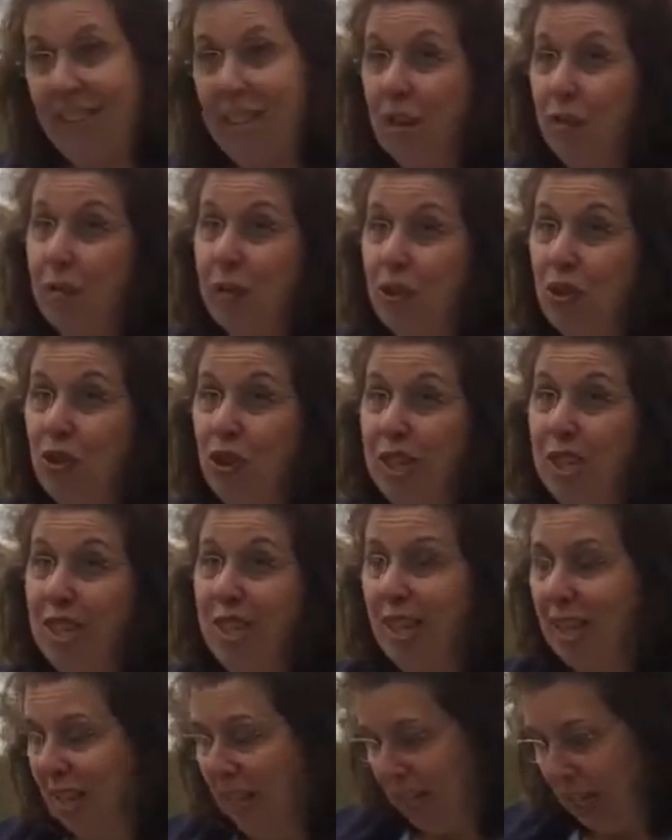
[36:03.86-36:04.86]
selfishly.
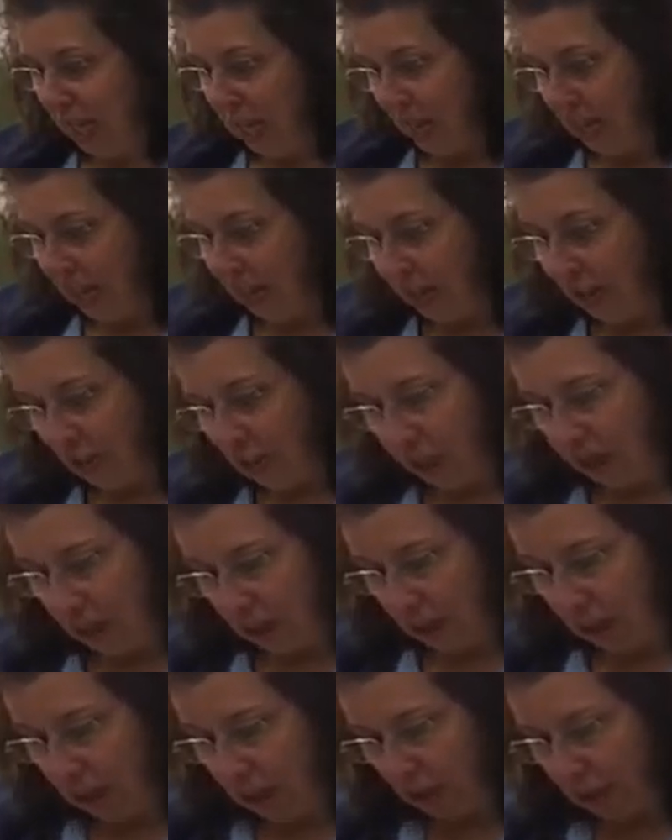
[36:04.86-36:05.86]
I do have to
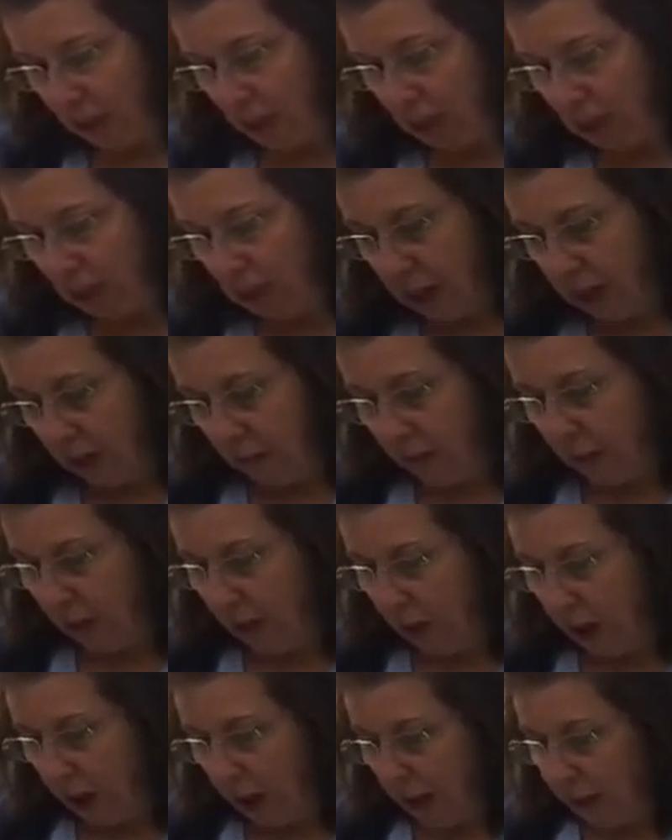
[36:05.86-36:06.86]
come up with another
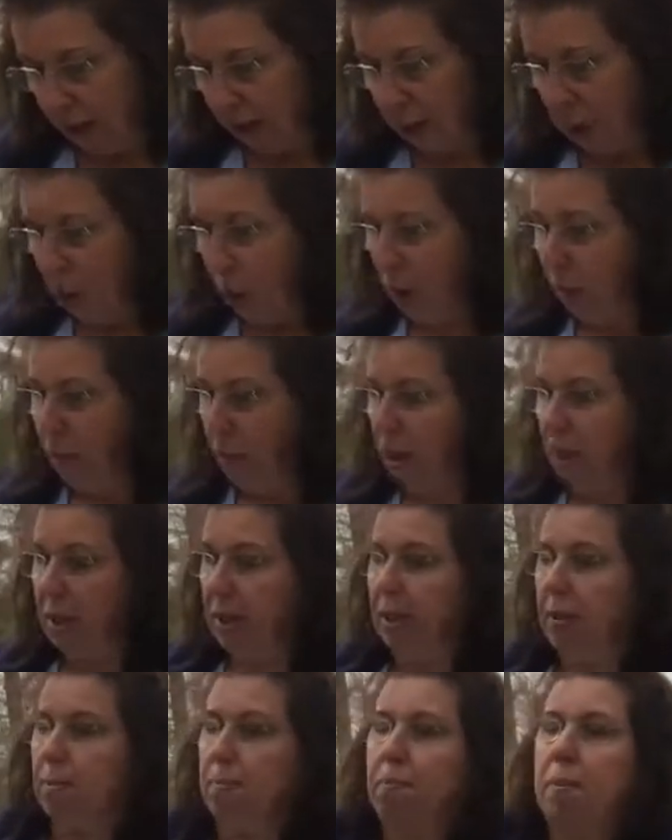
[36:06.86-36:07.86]
prize. Oh, I bought
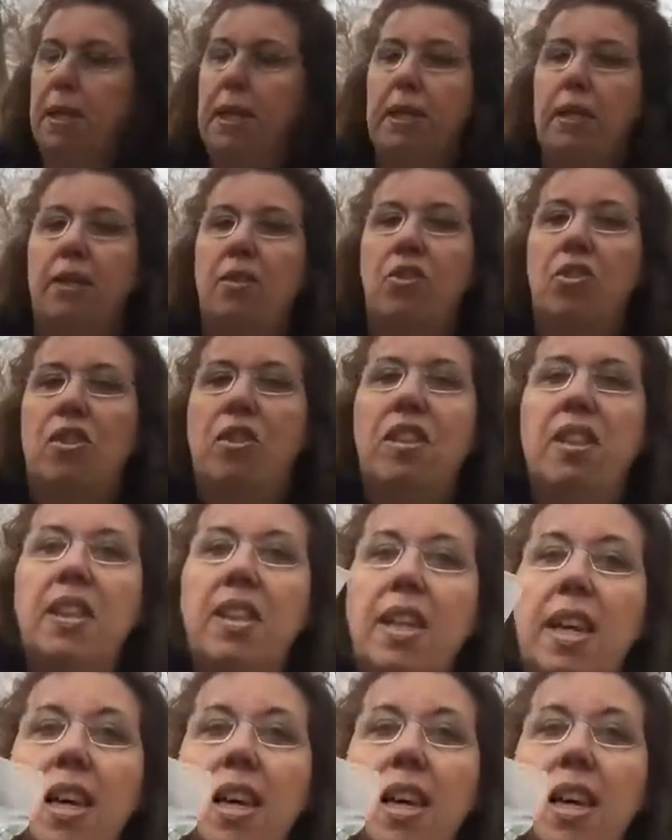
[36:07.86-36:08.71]
beads just in